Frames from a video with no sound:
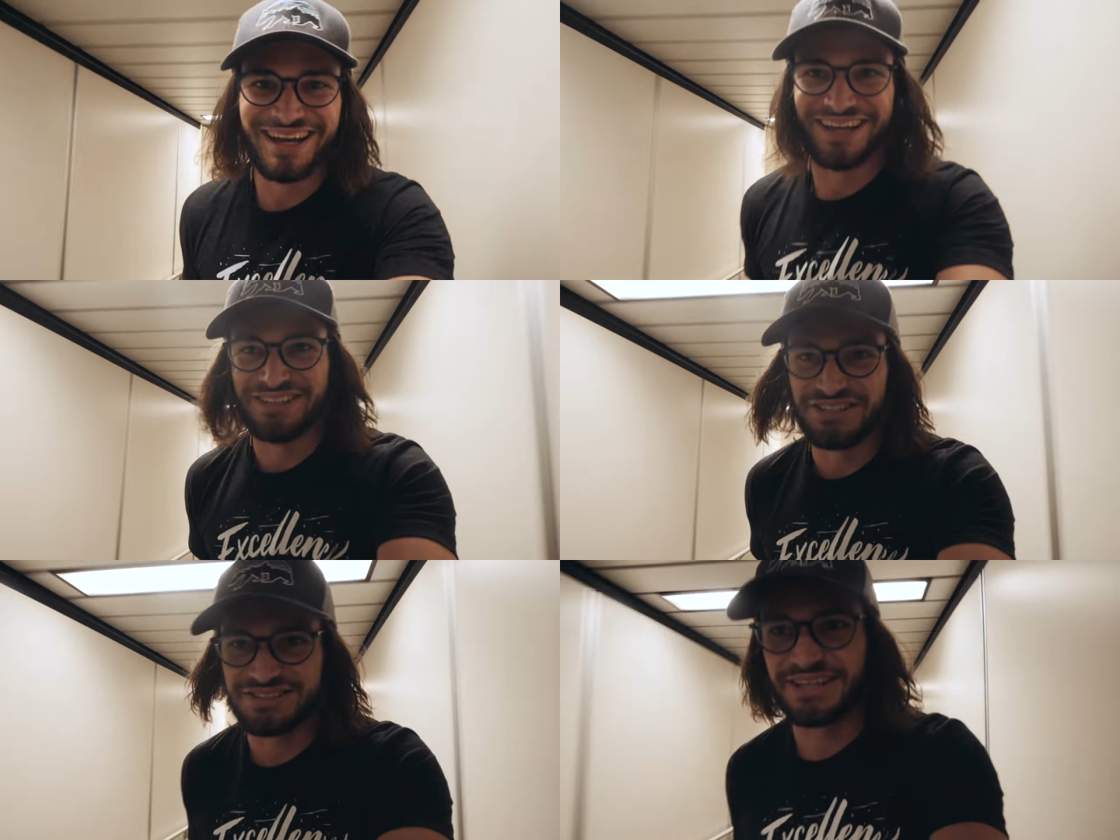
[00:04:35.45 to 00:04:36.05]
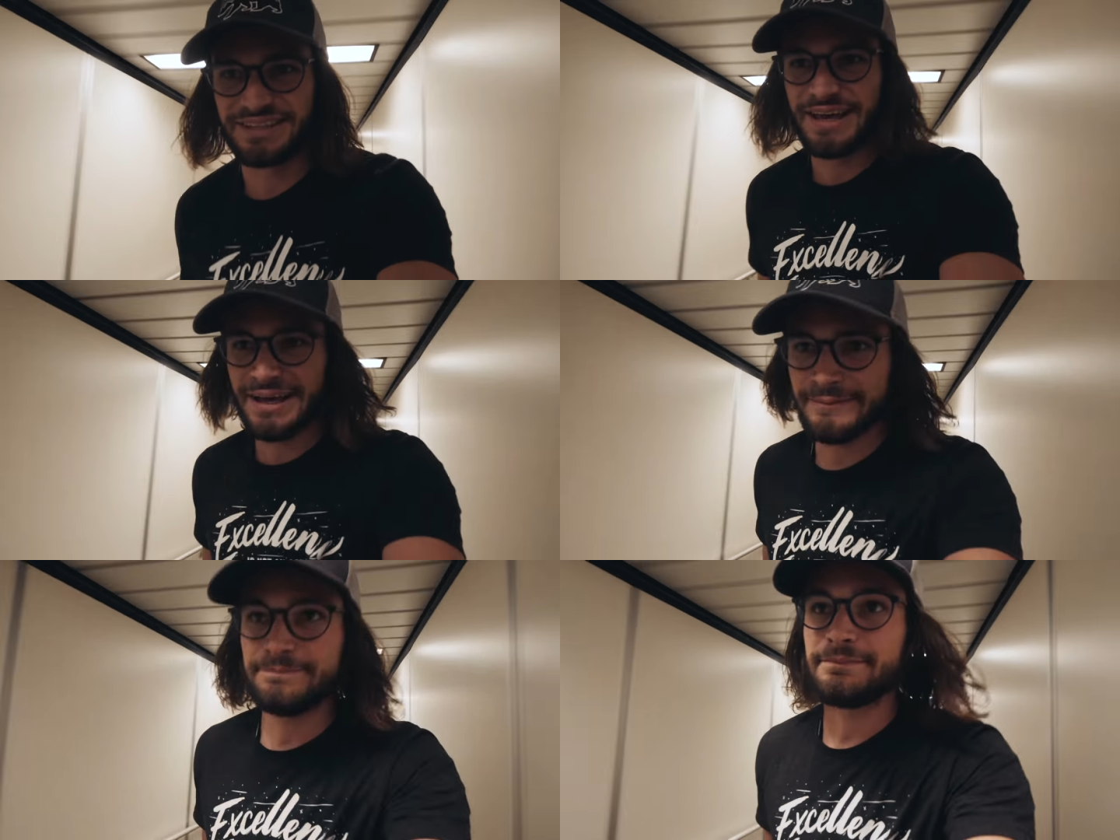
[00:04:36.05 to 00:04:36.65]
And just like
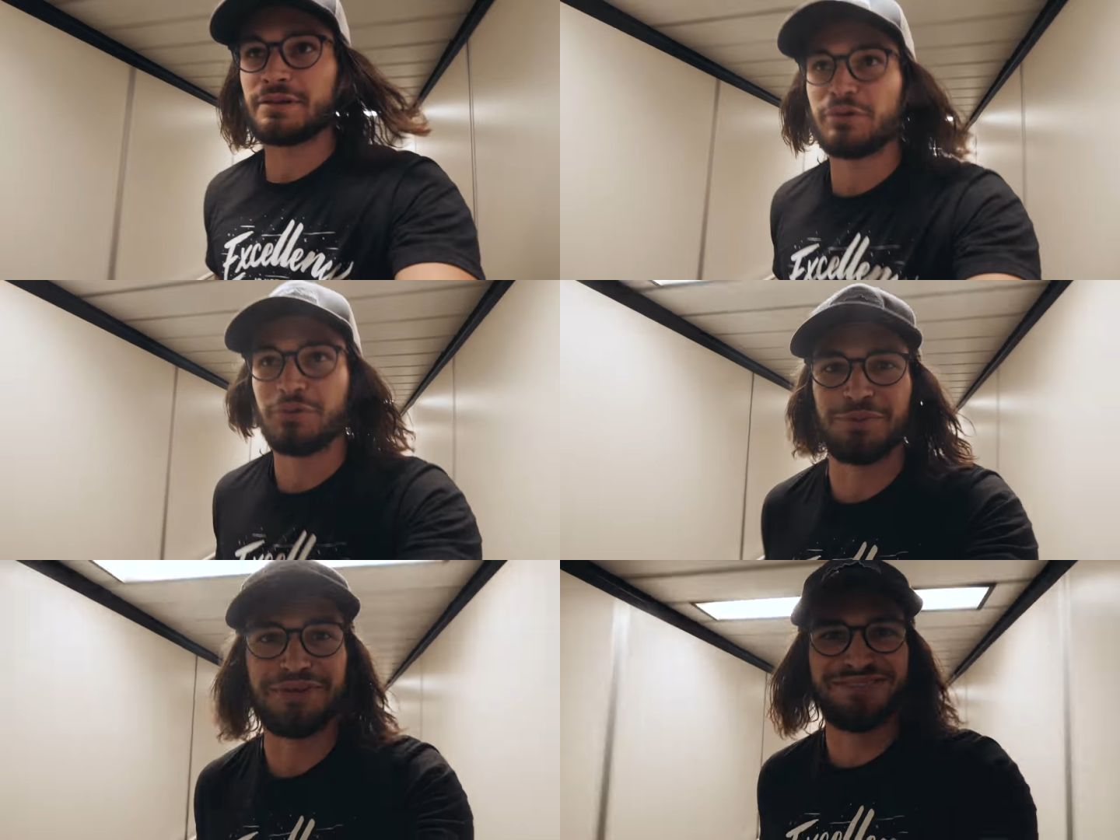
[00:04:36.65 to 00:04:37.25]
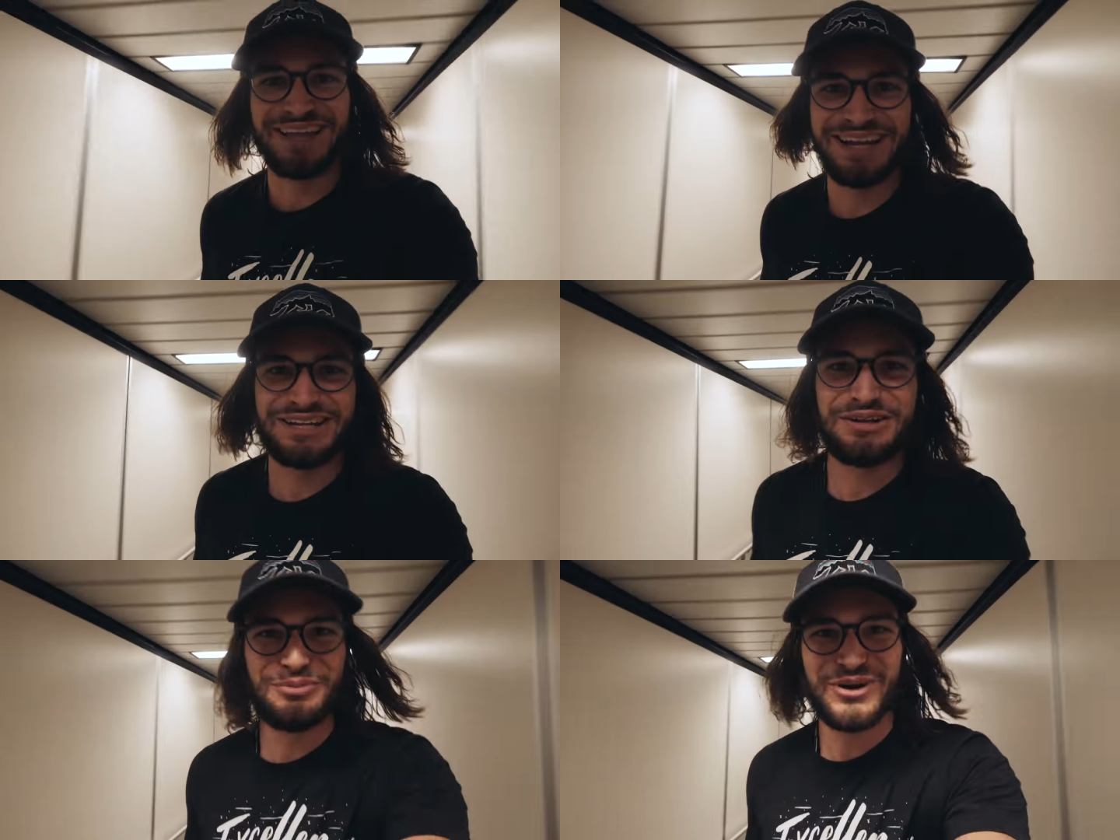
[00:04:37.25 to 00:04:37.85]
that, we've
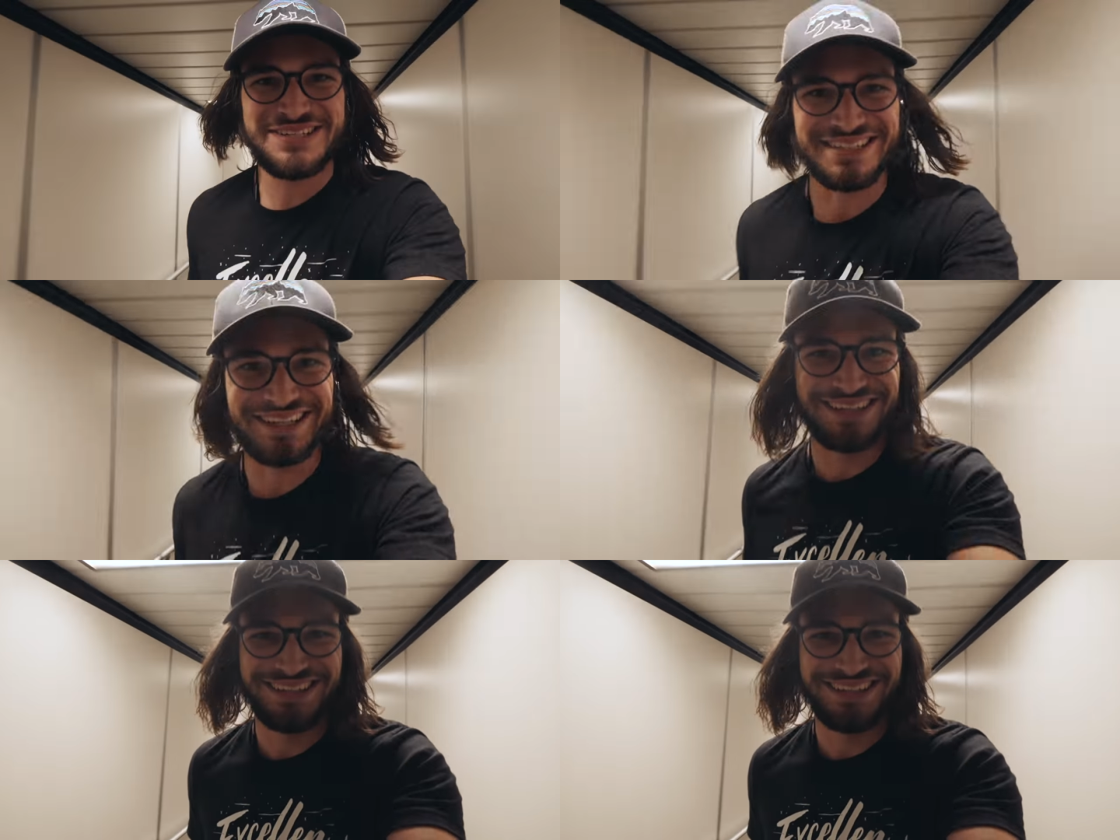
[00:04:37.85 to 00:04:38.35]
landed in Boise.